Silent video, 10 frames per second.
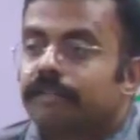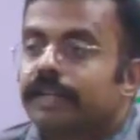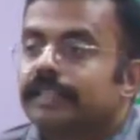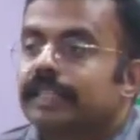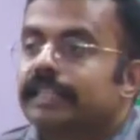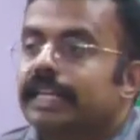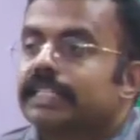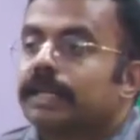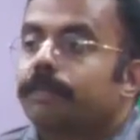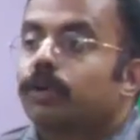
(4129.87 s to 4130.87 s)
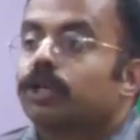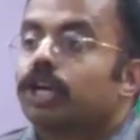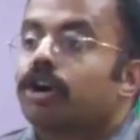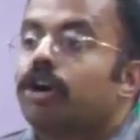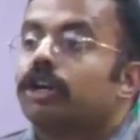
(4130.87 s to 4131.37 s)
Convention, there is a
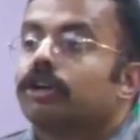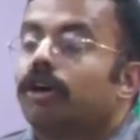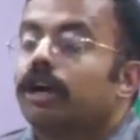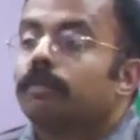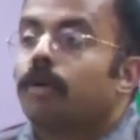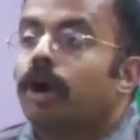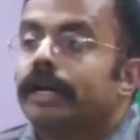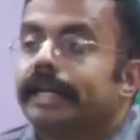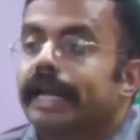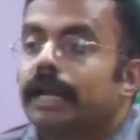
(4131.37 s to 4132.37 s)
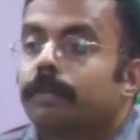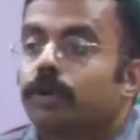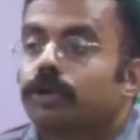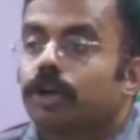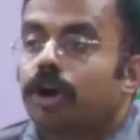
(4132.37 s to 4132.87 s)
protocol called Montreal
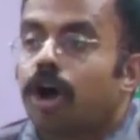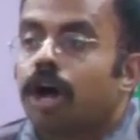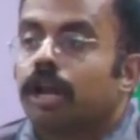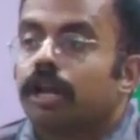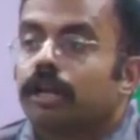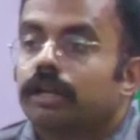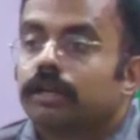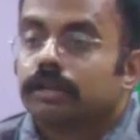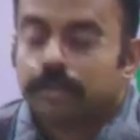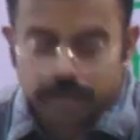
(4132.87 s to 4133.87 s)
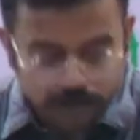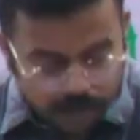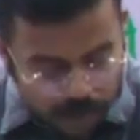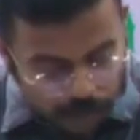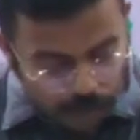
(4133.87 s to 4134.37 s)
Protocol.
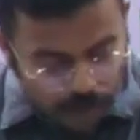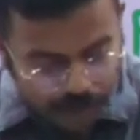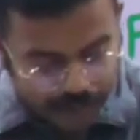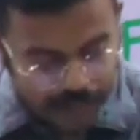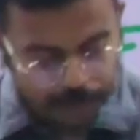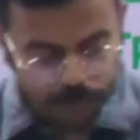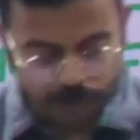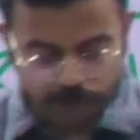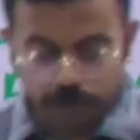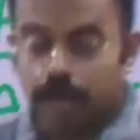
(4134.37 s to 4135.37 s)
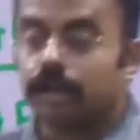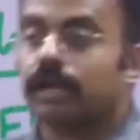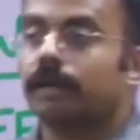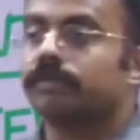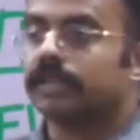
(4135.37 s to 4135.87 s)
Montreal Protocol
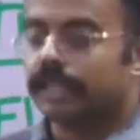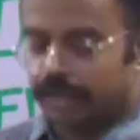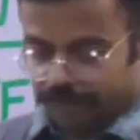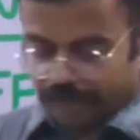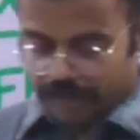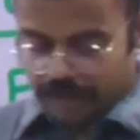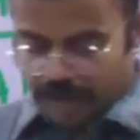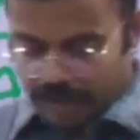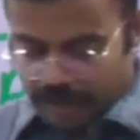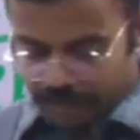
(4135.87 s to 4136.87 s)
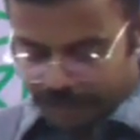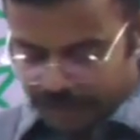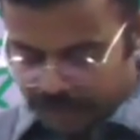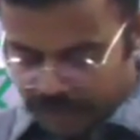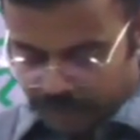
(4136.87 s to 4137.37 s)
comes under Vienna
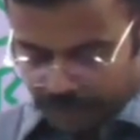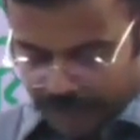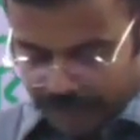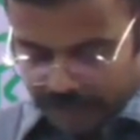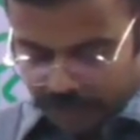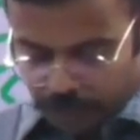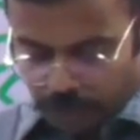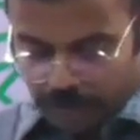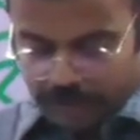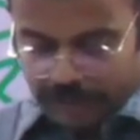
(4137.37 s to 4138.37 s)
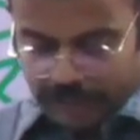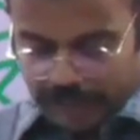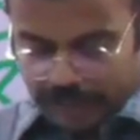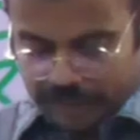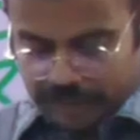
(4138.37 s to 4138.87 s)
Convention. Where is Montreal?